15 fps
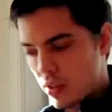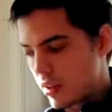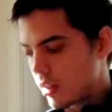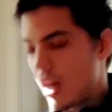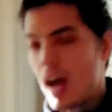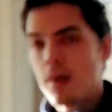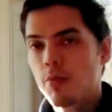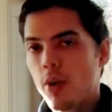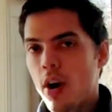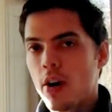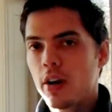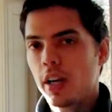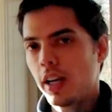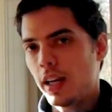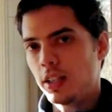the
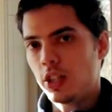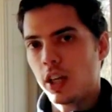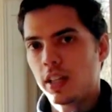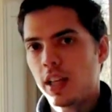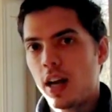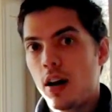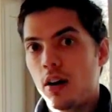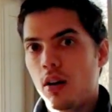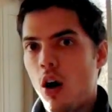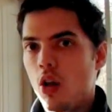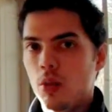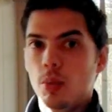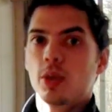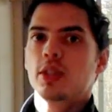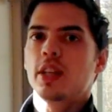library and I checked out
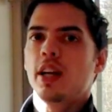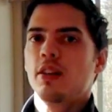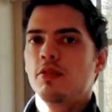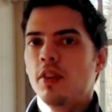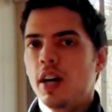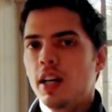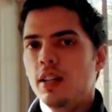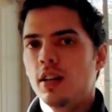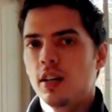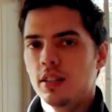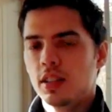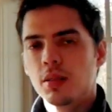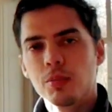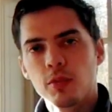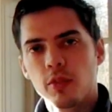all the books I could find
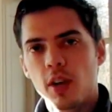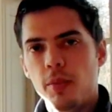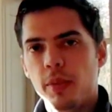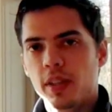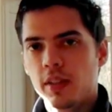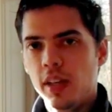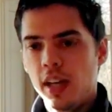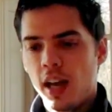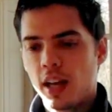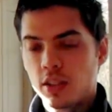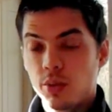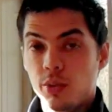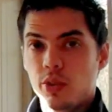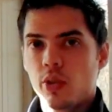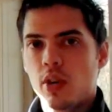on timber framing. I
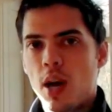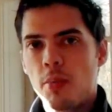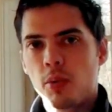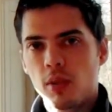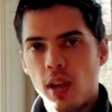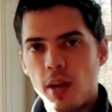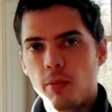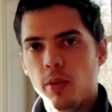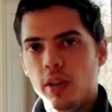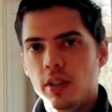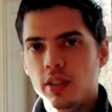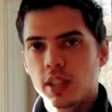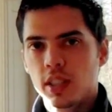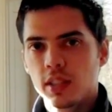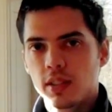actually went to a couple of
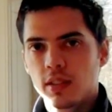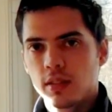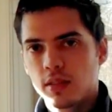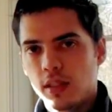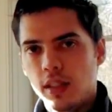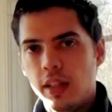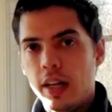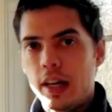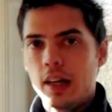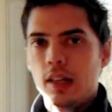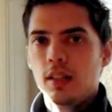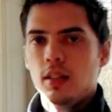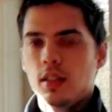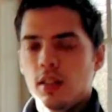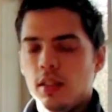libraries because
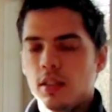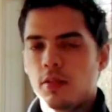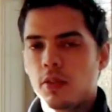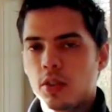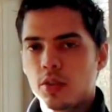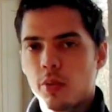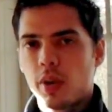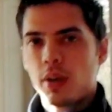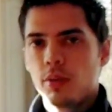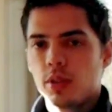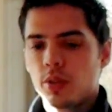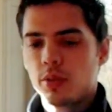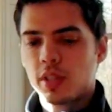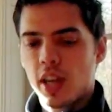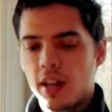the first one I
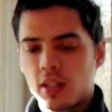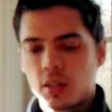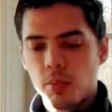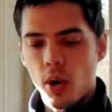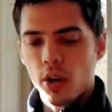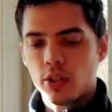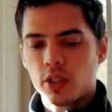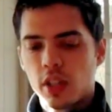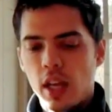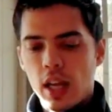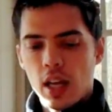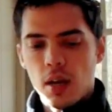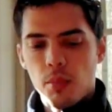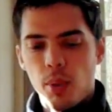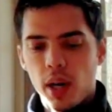went to was kind of sparse.
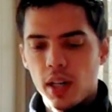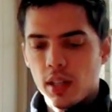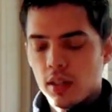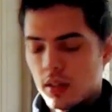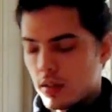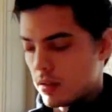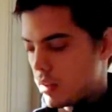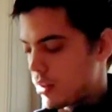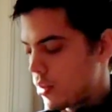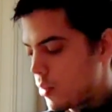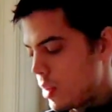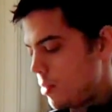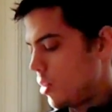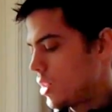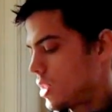But the
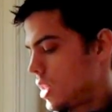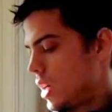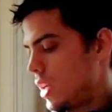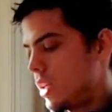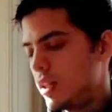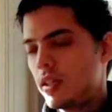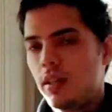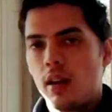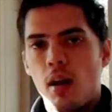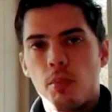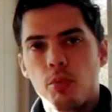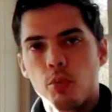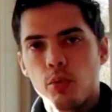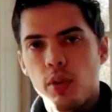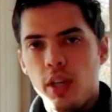three books that I ended
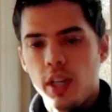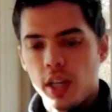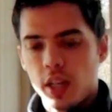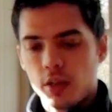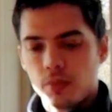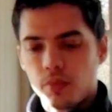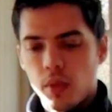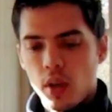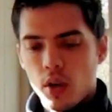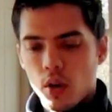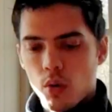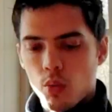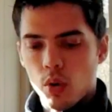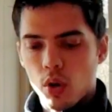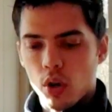up reading
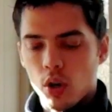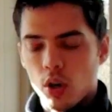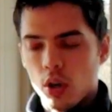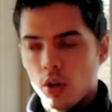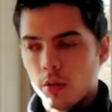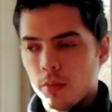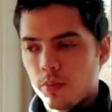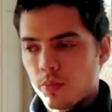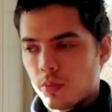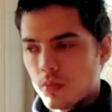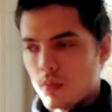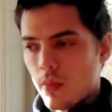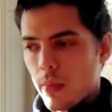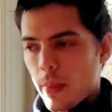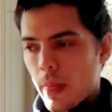were
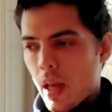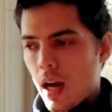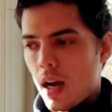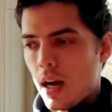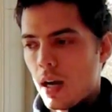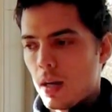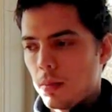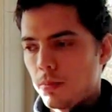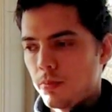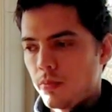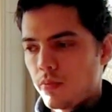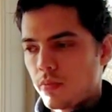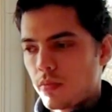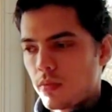a